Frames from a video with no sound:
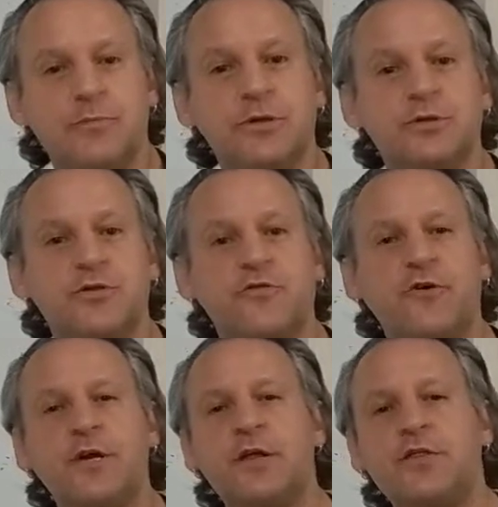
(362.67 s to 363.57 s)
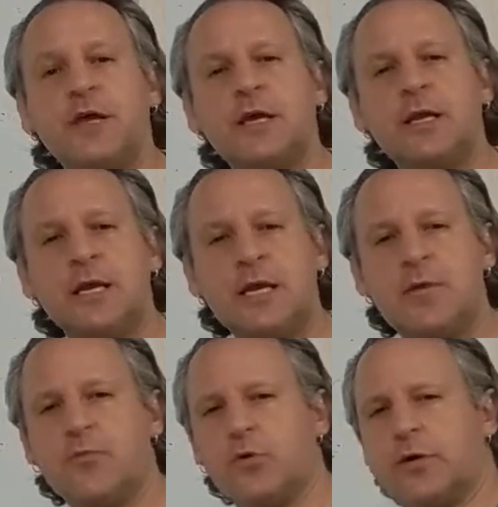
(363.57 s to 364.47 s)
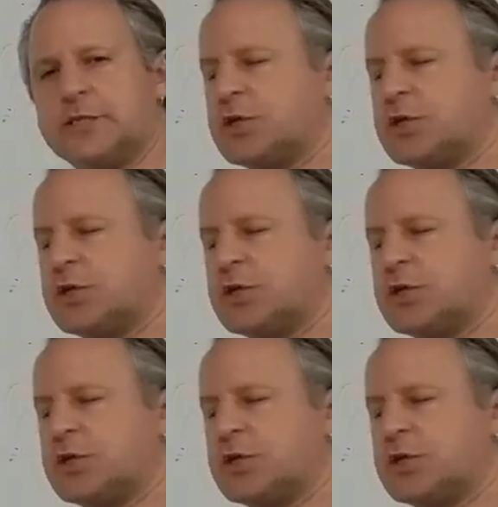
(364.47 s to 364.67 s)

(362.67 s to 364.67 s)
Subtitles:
But there's a funny thing in Hebrew, it's